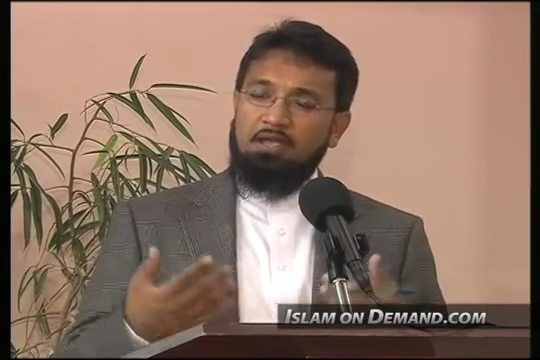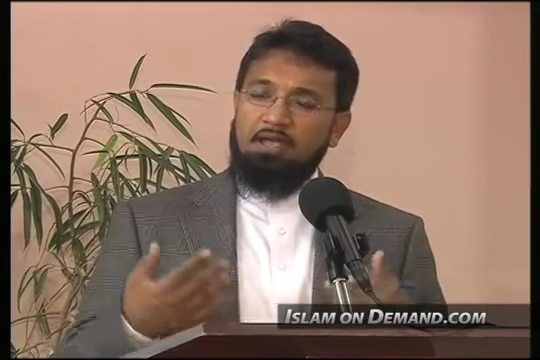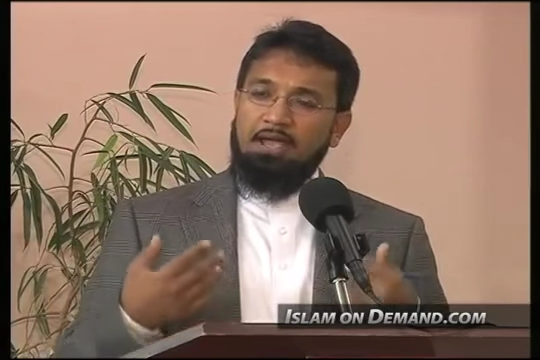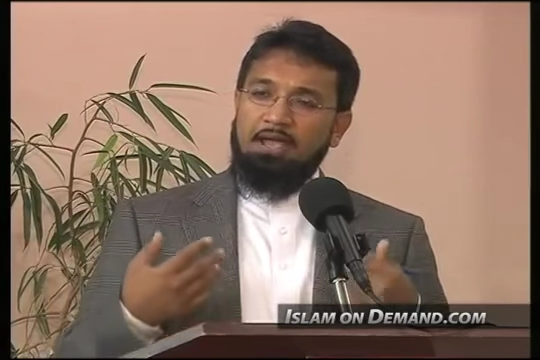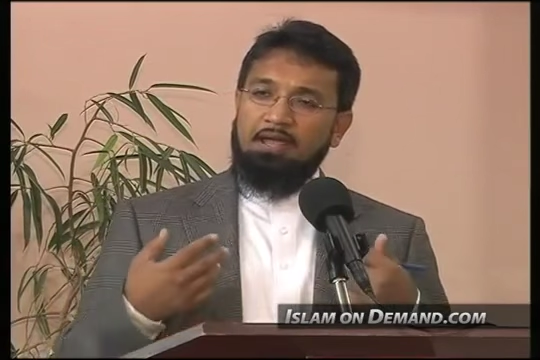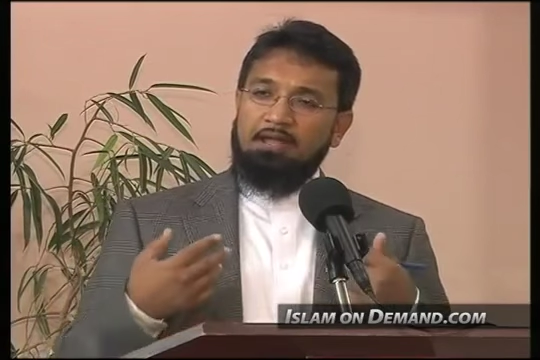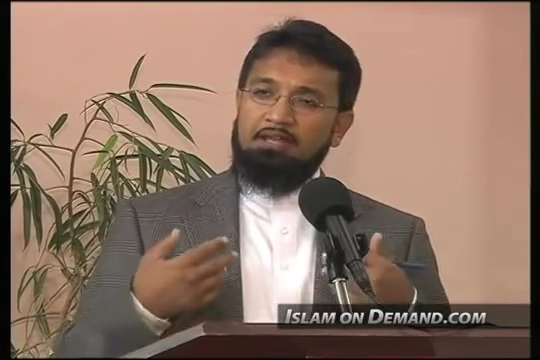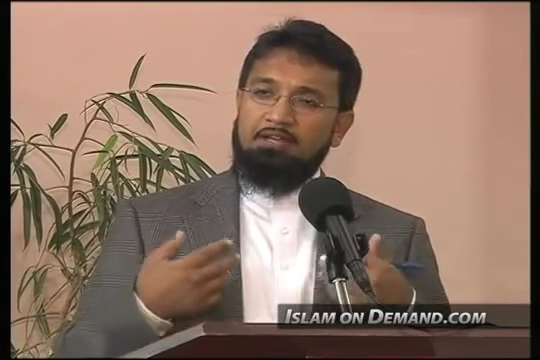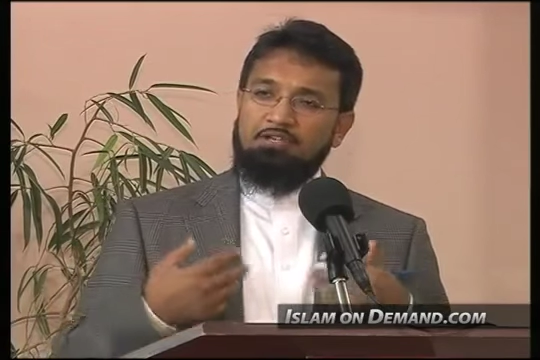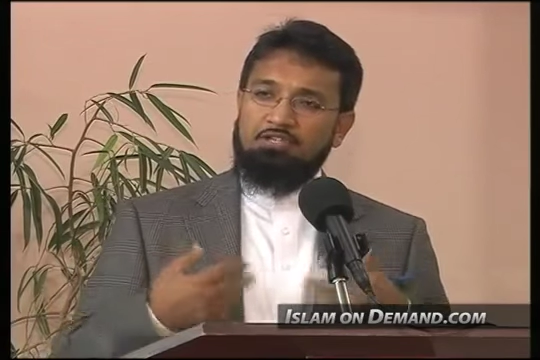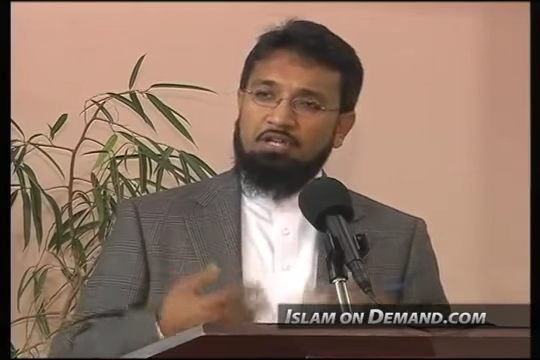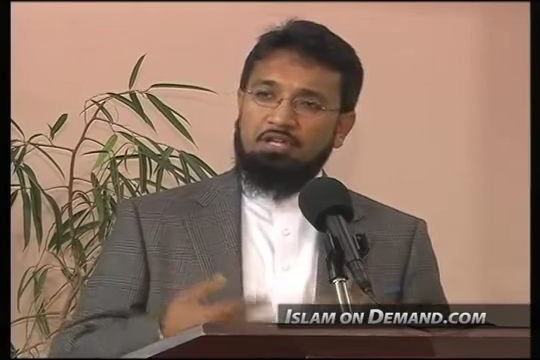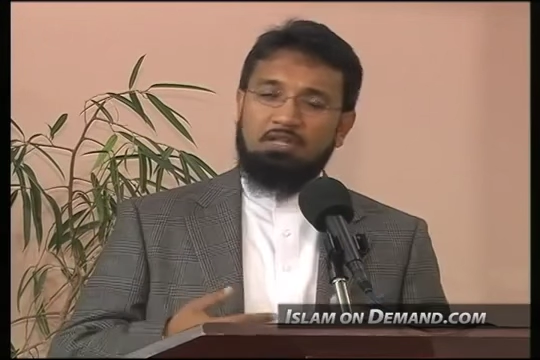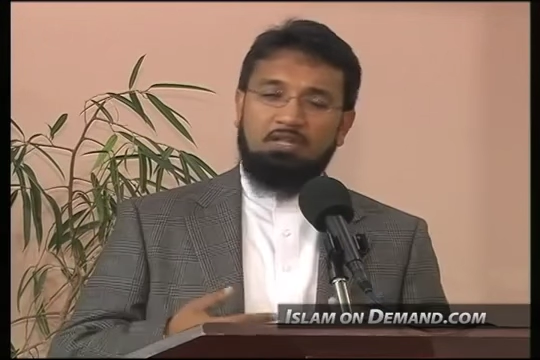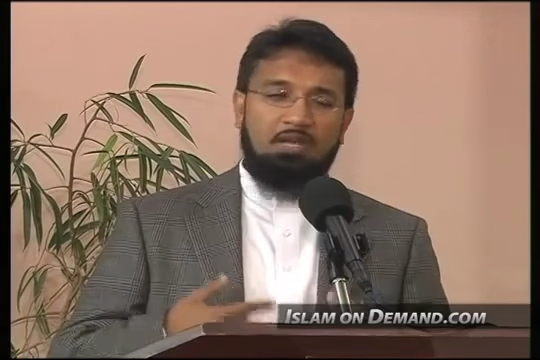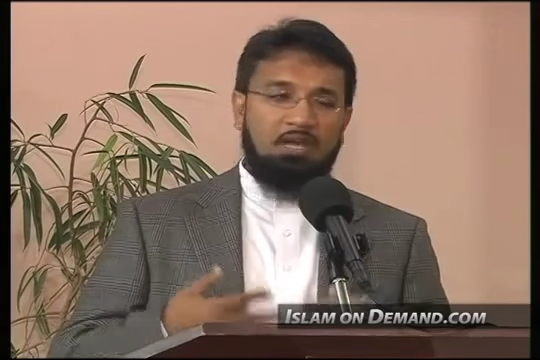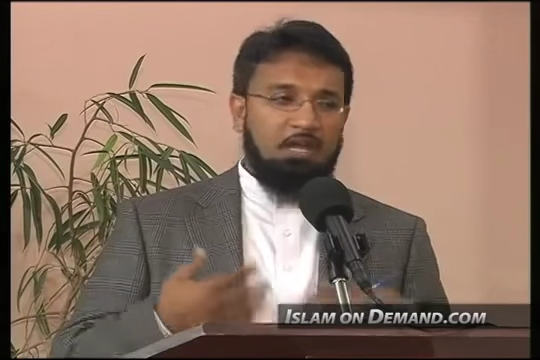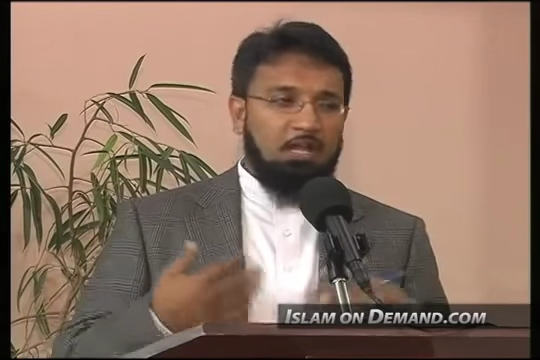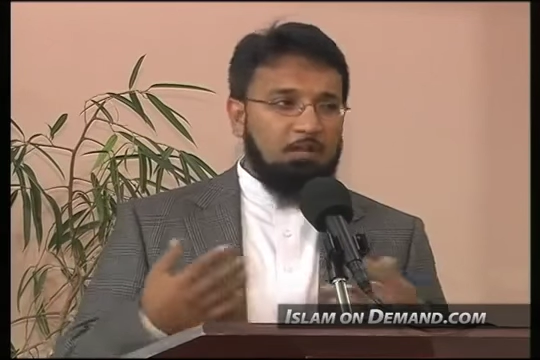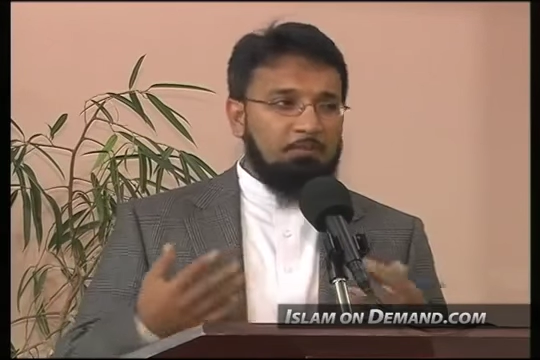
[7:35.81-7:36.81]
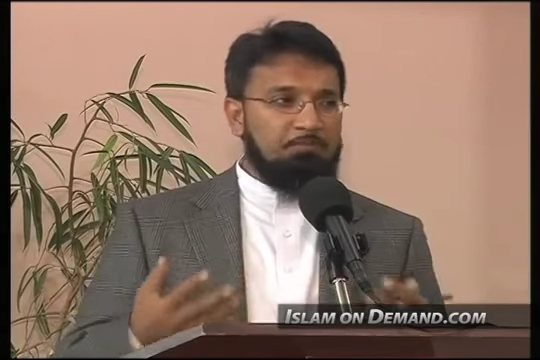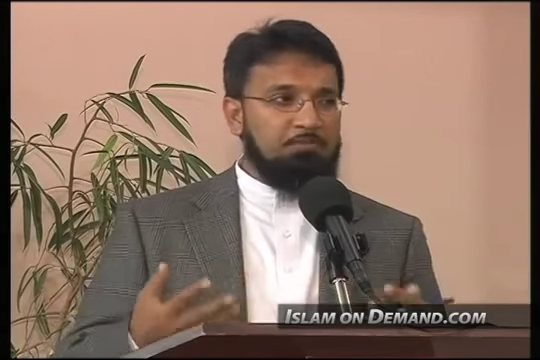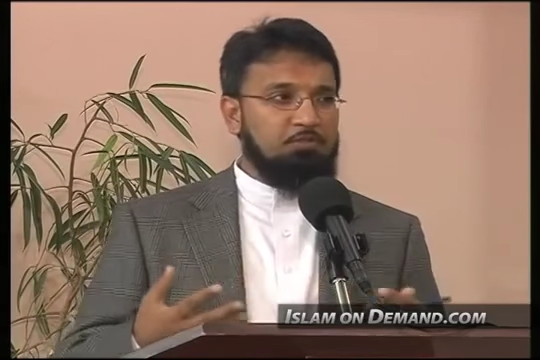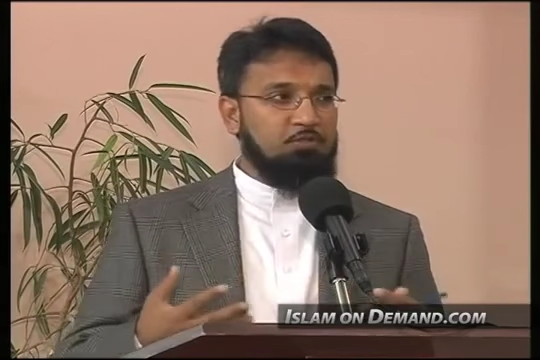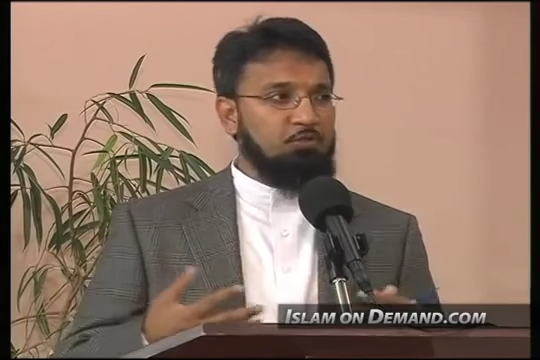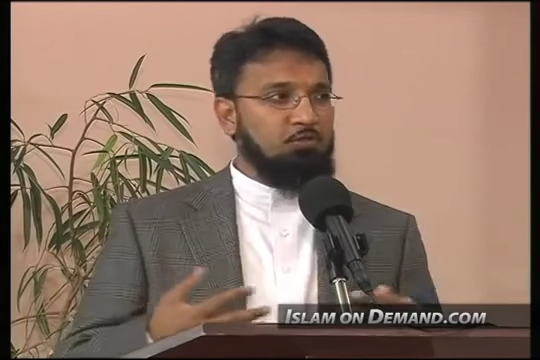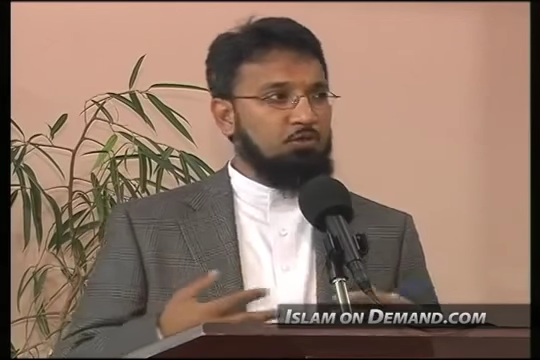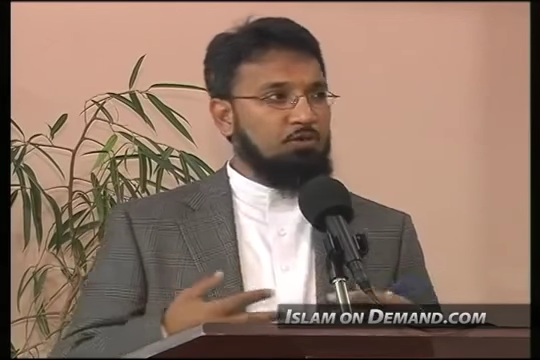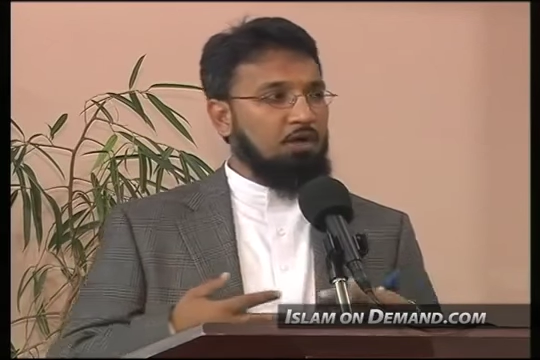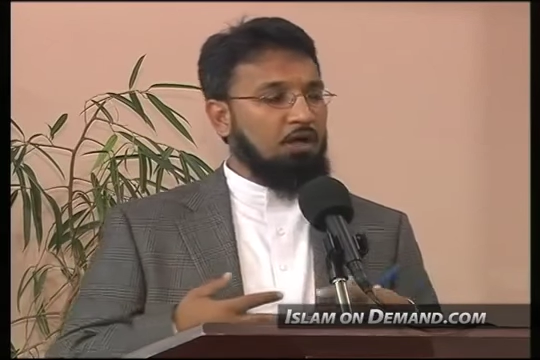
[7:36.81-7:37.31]
and, inshallah, help
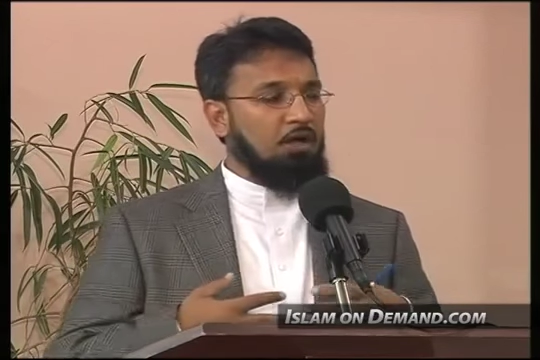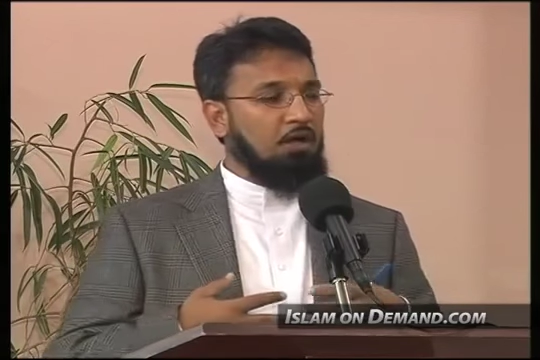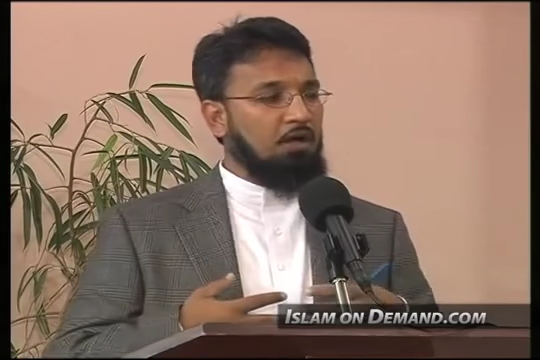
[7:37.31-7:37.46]
to